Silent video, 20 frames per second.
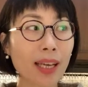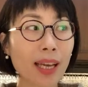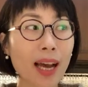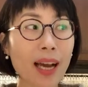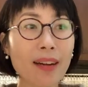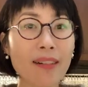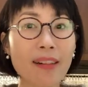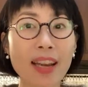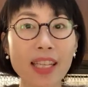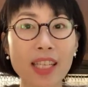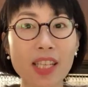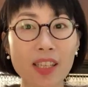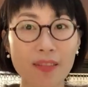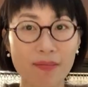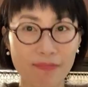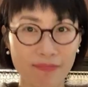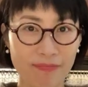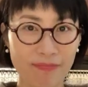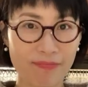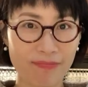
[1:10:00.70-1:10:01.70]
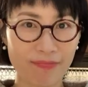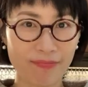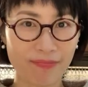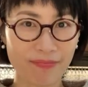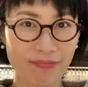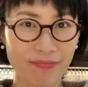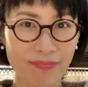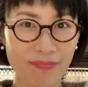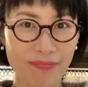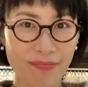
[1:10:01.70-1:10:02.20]
galette
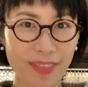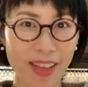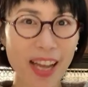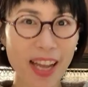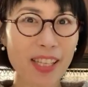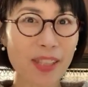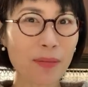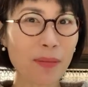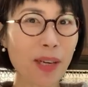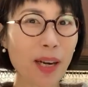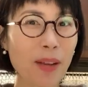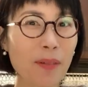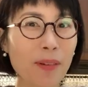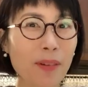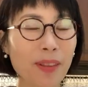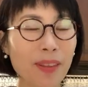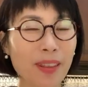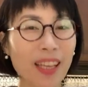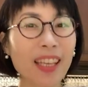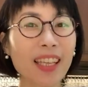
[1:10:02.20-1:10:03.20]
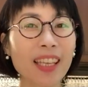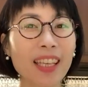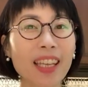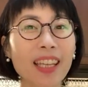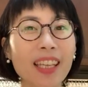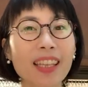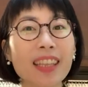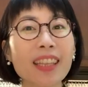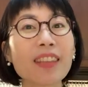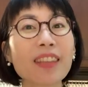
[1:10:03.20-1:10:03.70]
that's what i was
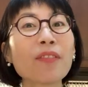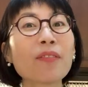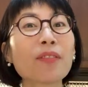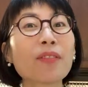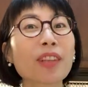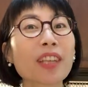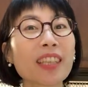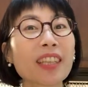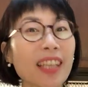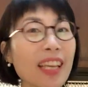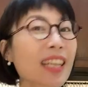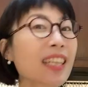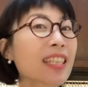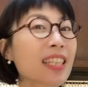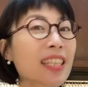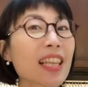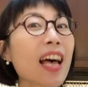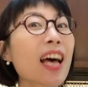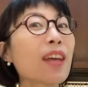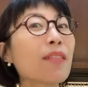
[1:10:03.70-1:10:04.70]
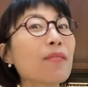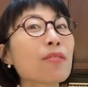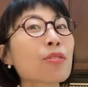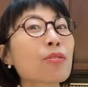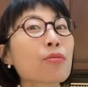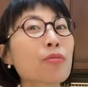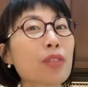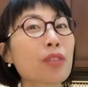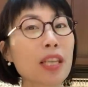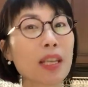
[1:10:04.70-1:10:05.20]
thinking for the next live
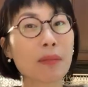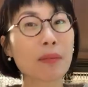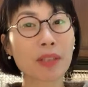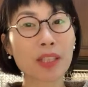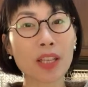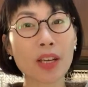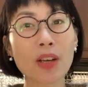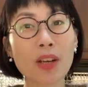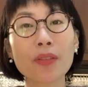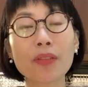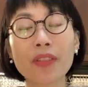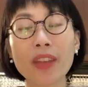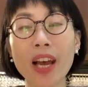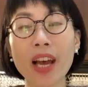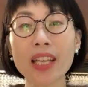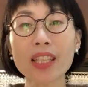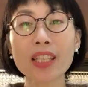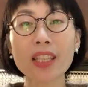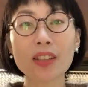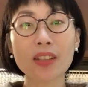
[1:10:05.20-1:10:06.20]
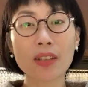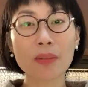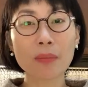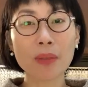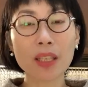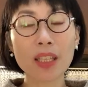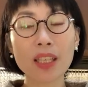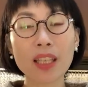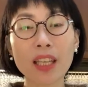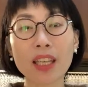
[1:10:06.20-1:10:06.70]
stream so that's gonna
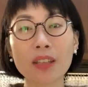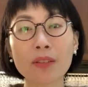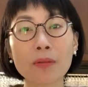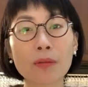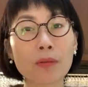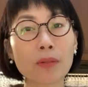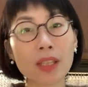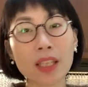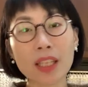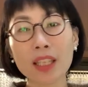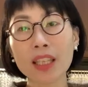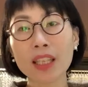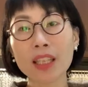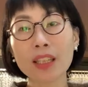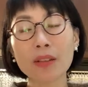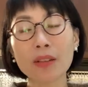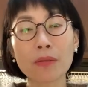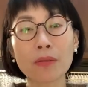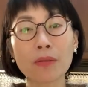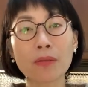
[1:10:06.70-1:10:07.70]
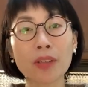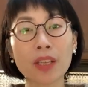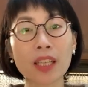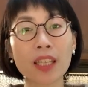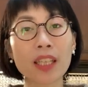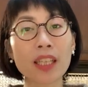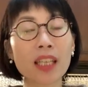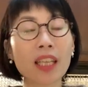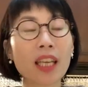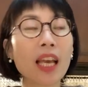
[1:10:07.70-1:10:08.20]
be like really
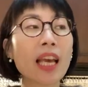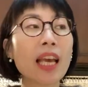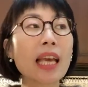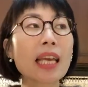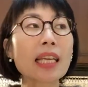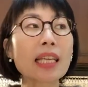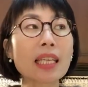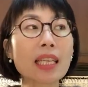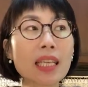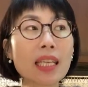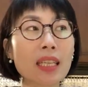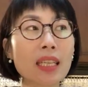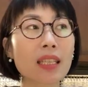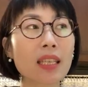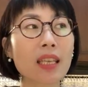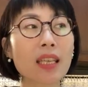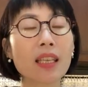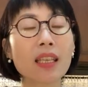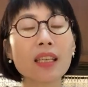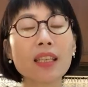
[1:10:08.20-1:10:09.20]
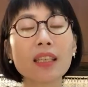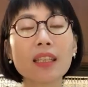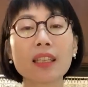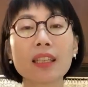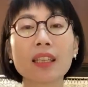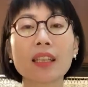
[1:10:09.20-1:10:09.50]
really easy